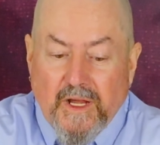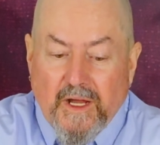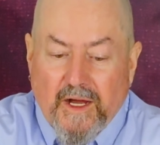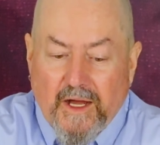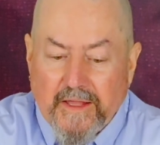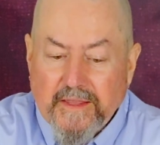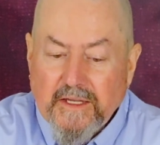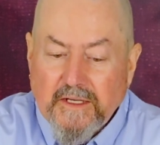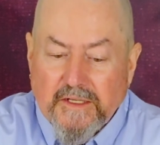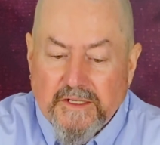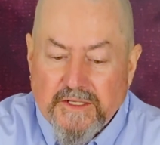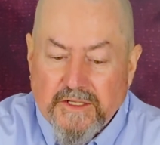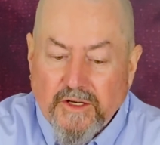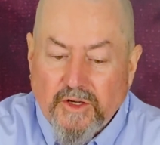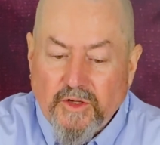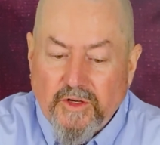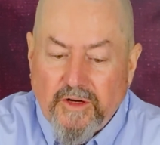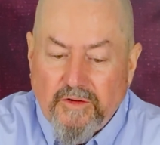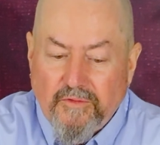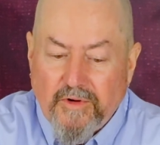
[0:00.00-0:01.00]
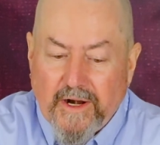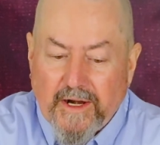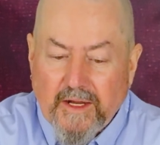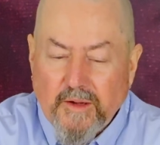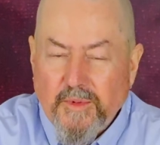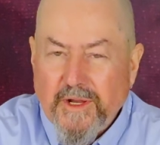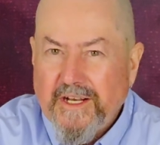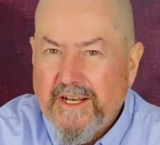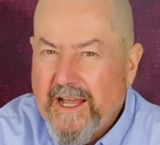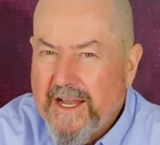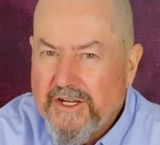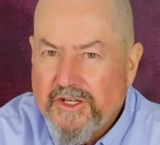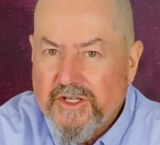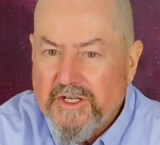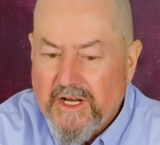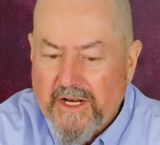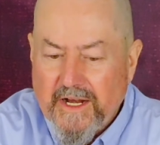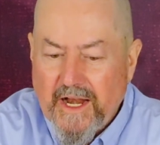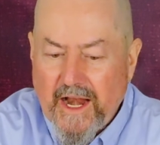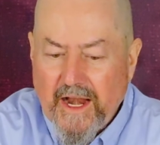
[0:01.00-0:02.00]
I think is a good
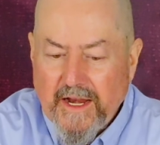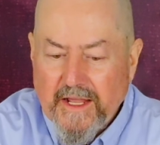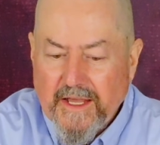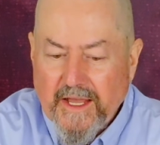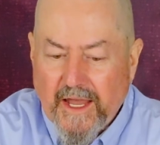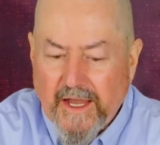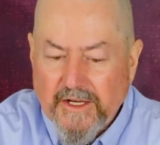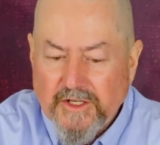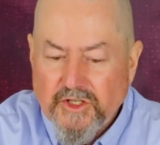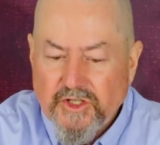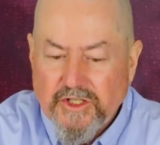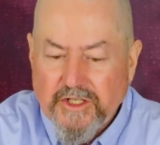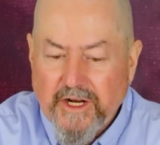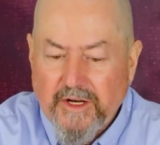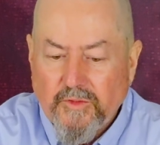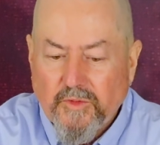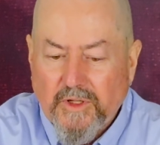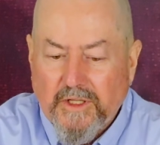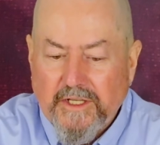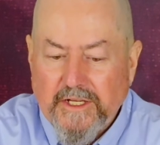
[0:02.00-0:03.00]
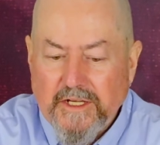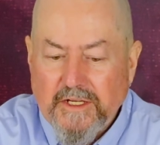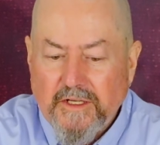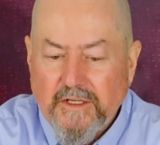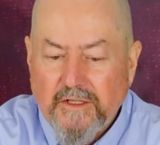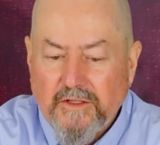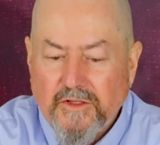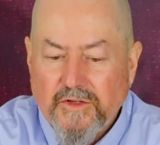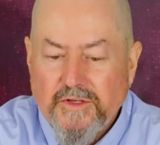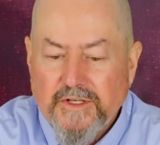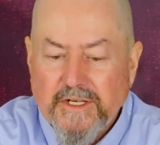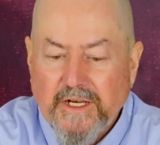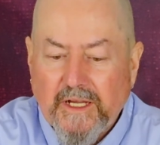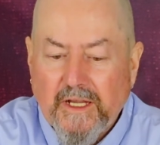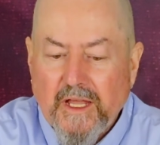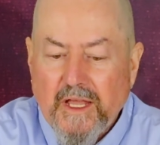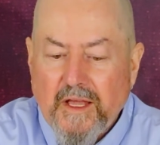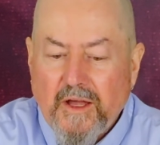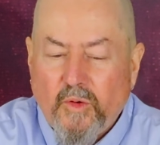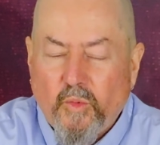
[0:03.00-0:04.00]
recommendation in any case. Generally,
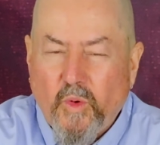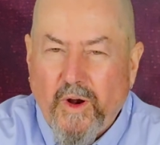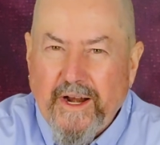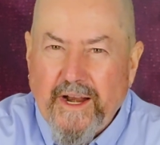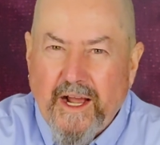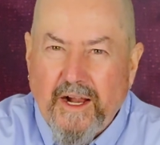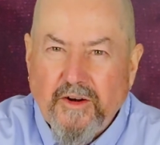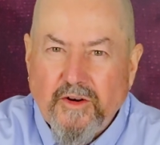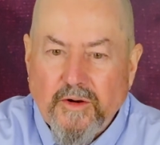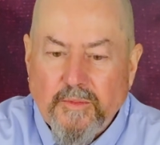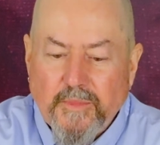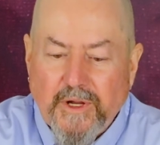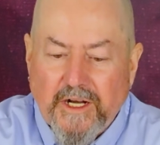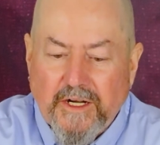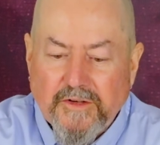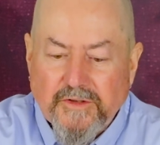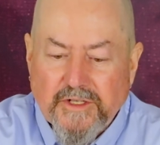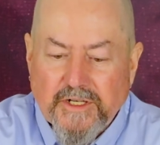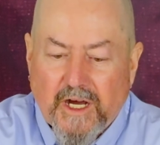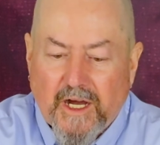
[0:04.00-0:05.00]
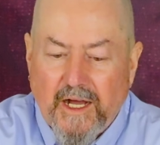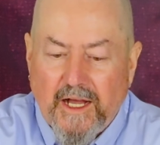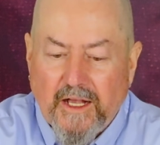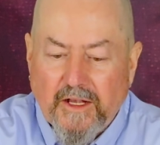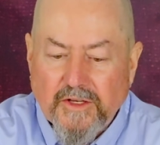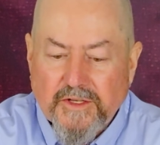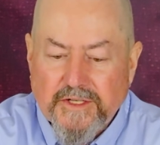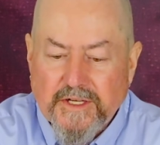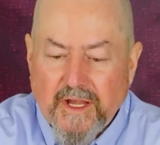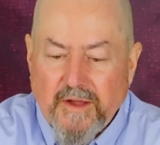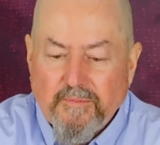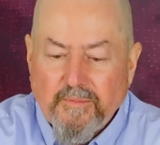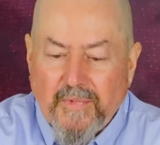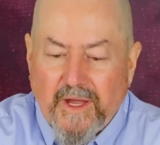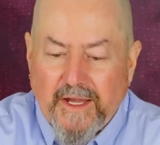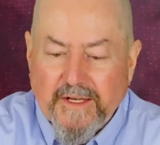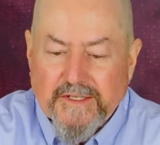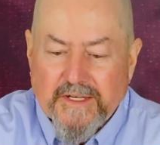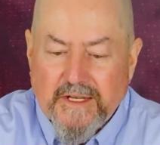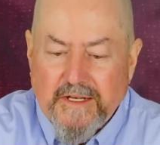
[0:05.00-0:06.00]
using 100-meter tiles
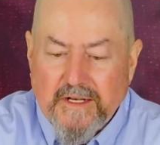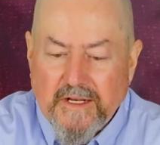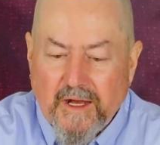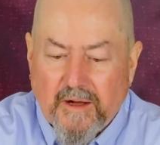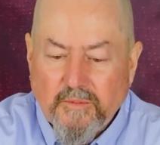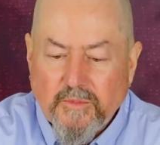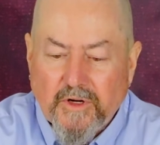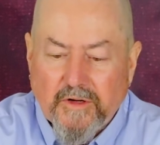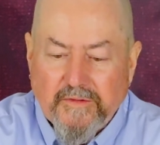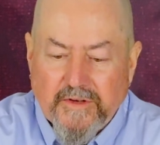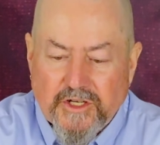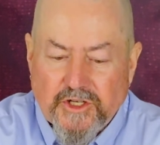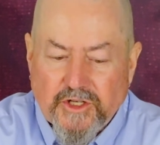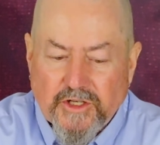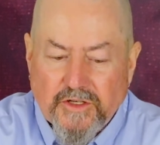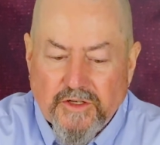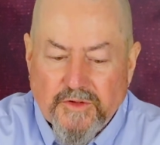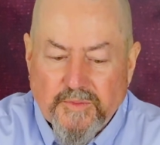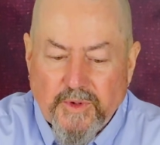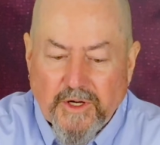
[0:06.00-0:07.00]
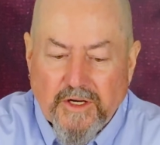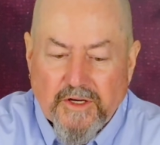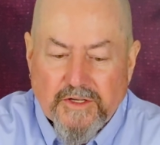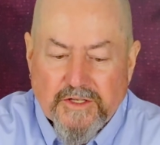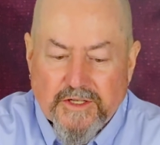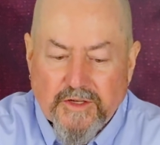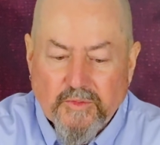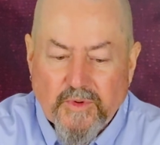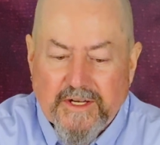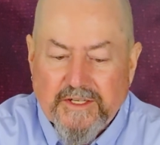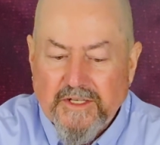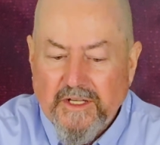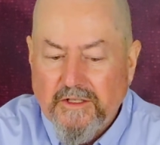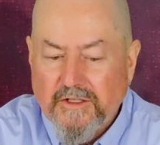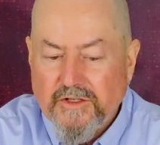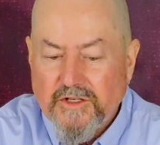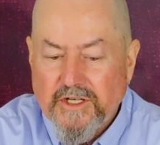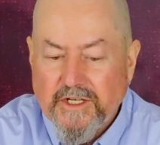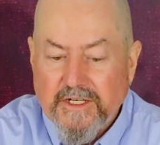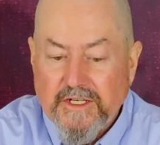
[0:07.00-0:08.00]
has a number of issues because the
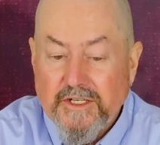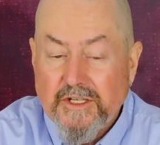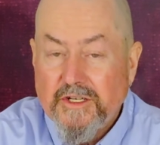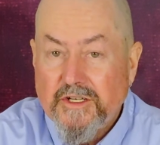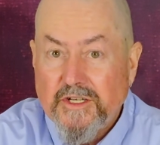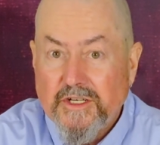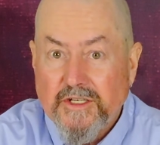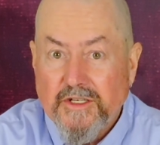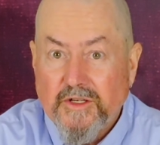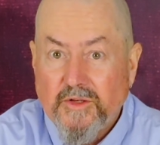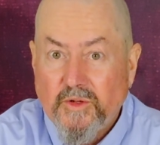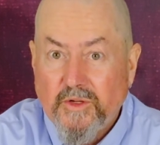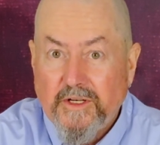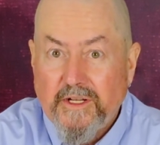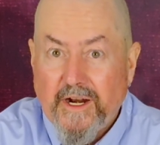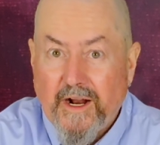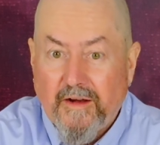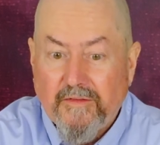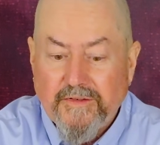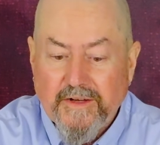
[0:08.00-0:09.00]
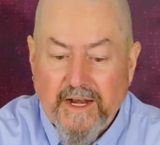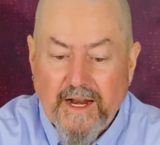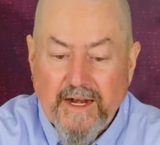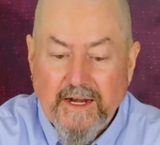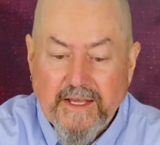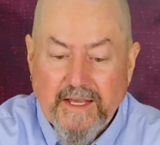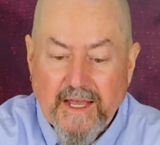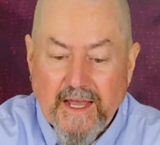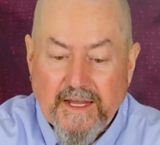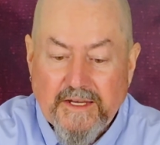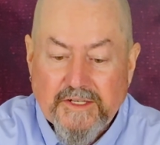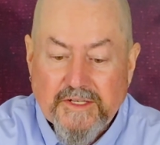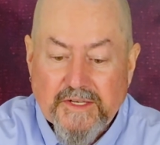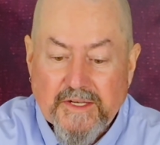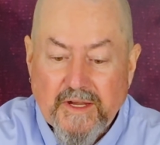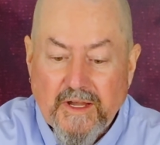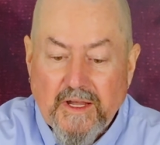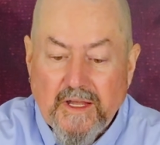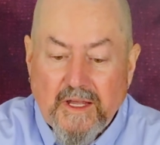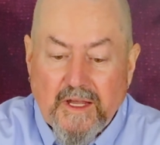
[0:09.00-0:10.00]
resolution isn't just good enough in any case,
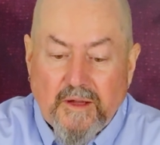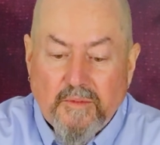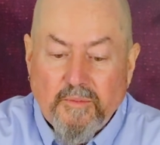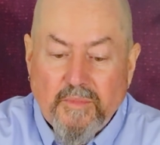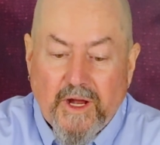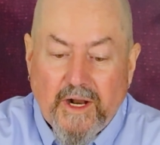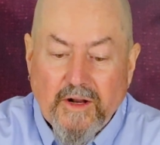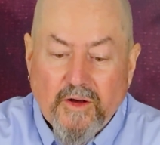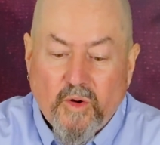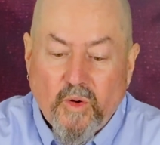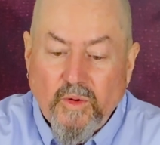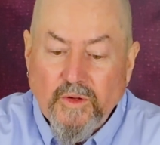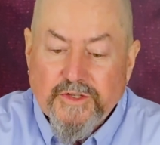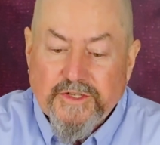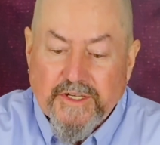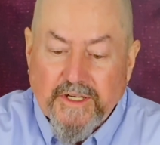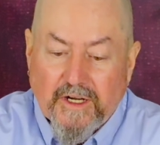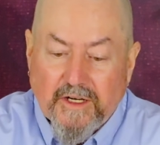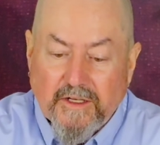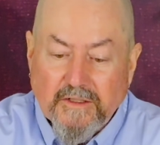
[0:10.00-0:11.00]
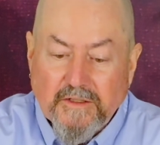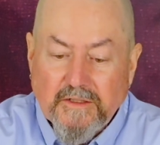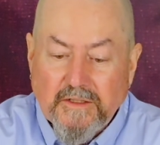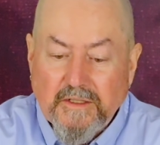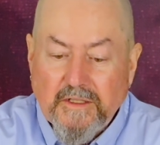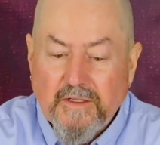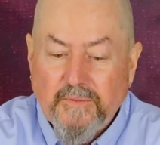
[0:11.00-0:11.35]
but also